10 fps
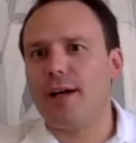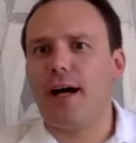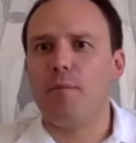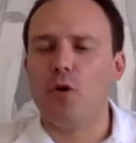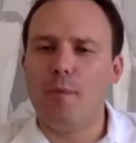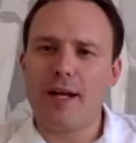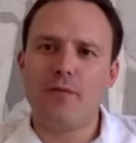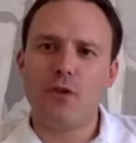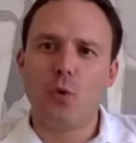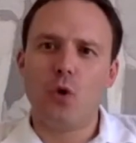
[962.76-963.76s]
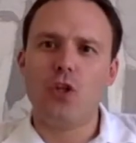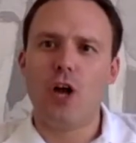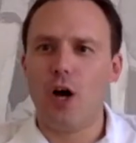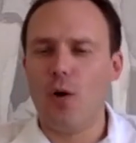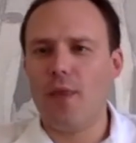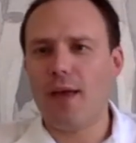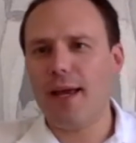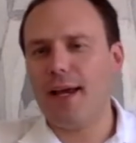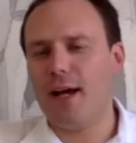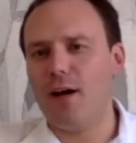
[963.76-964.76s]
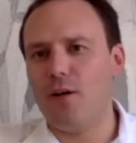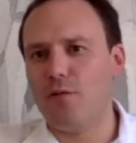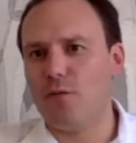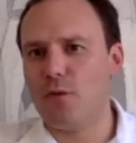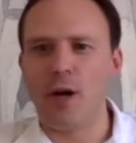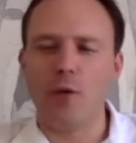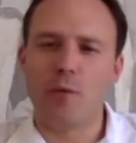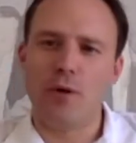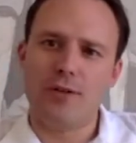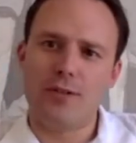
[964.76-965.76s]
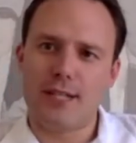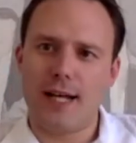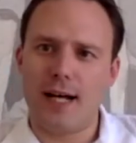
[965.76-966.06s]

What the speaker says: who many of you will know, they have reopened